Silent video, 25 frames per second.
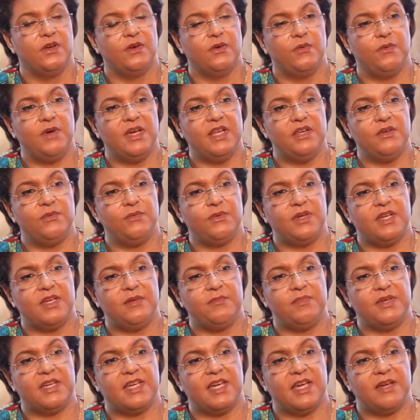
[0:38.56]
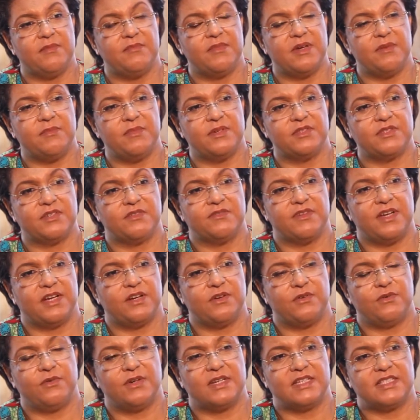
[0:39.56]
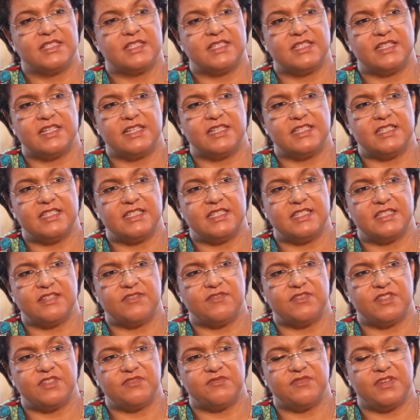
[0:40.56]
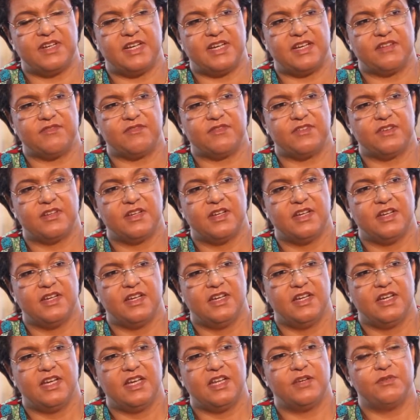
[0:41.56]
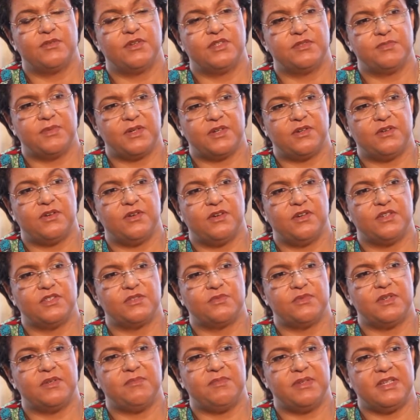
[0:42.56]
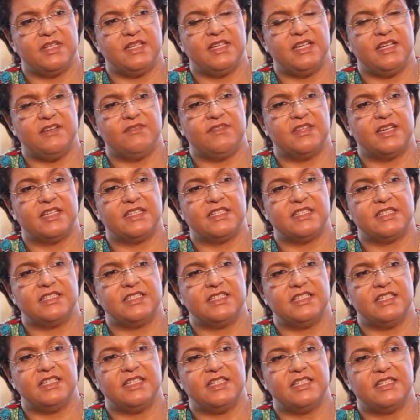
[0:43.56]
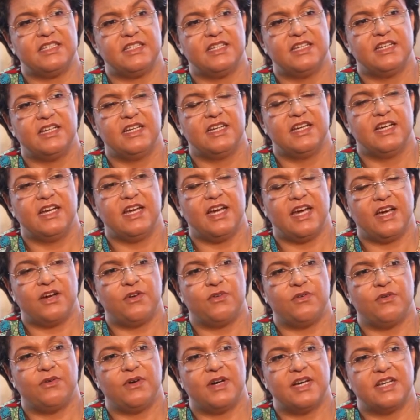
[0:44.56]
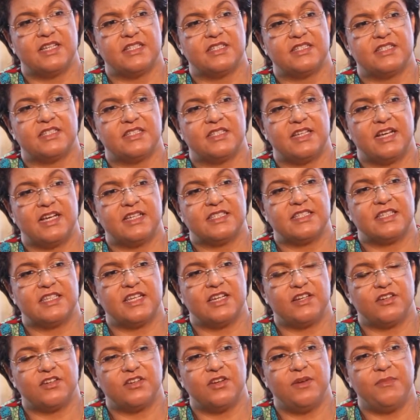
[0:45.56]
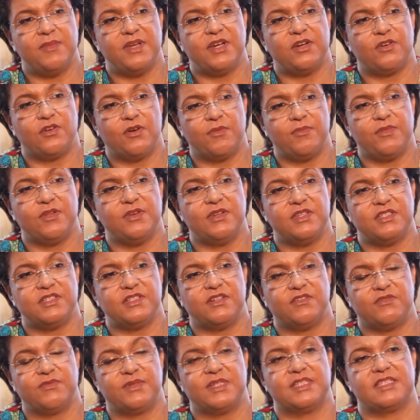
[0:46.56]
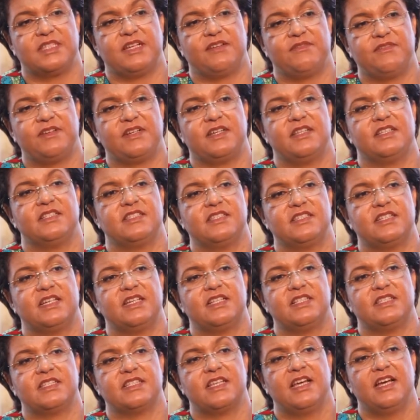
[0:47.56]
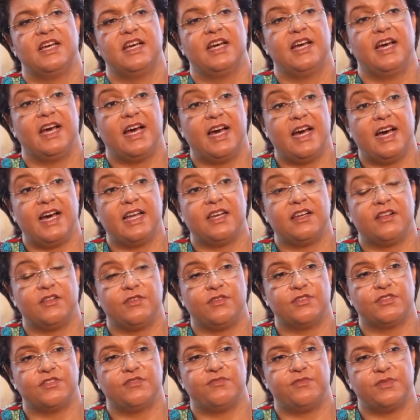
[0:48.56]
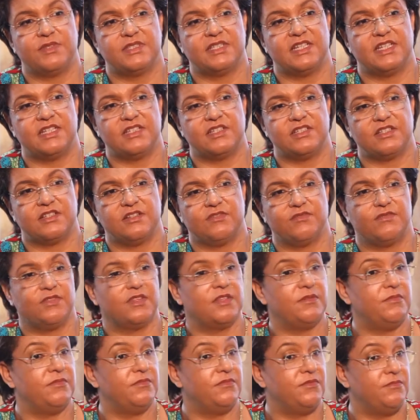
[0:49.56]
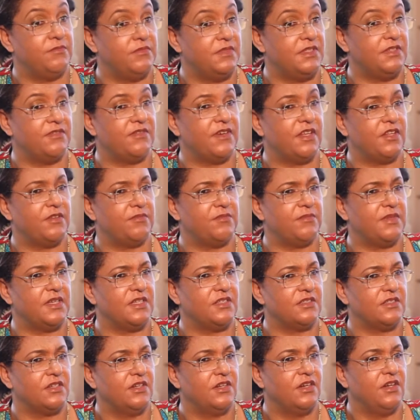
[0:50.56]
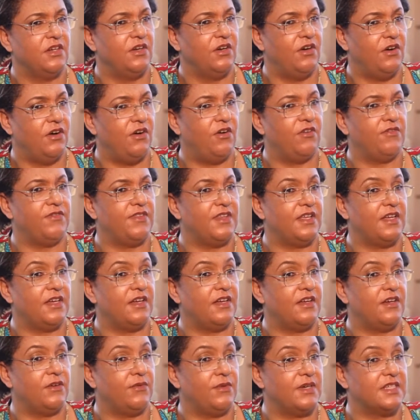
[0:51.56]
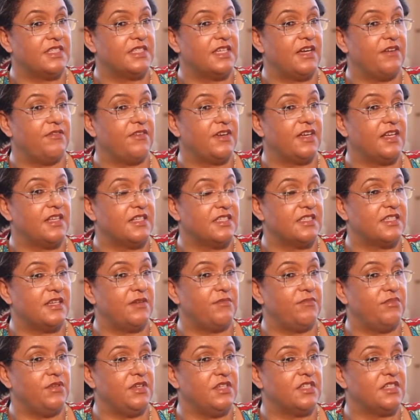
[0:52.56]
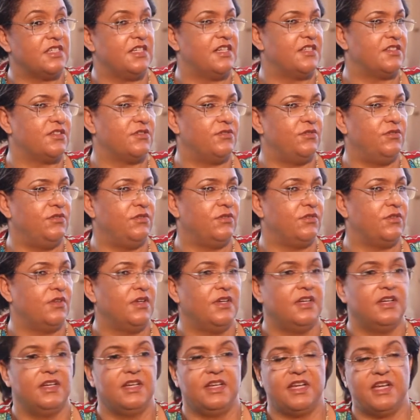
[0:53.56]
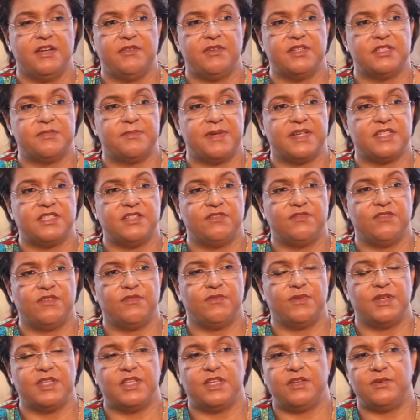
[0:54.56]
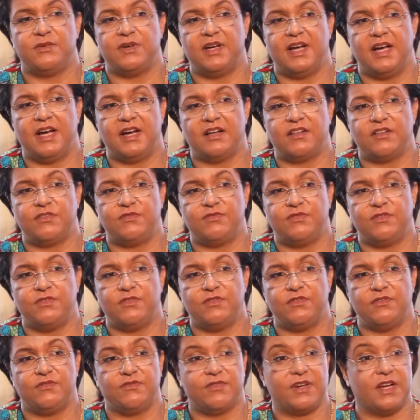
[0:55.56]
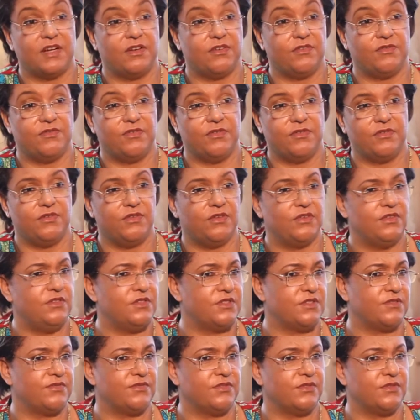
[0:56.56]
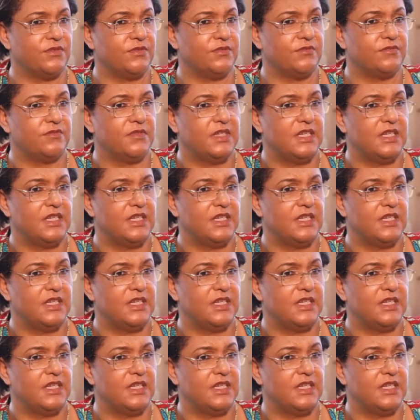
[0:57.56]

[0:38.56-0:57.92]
When we became members of ECOWAS in 1975, it was because we believed that indeed ECOWAS, as an economic community of West African states, had a lot of potential for the development of the West African sub-region as a whole, irrespective of whether you are Anglophone, Francophone, or Lusophone.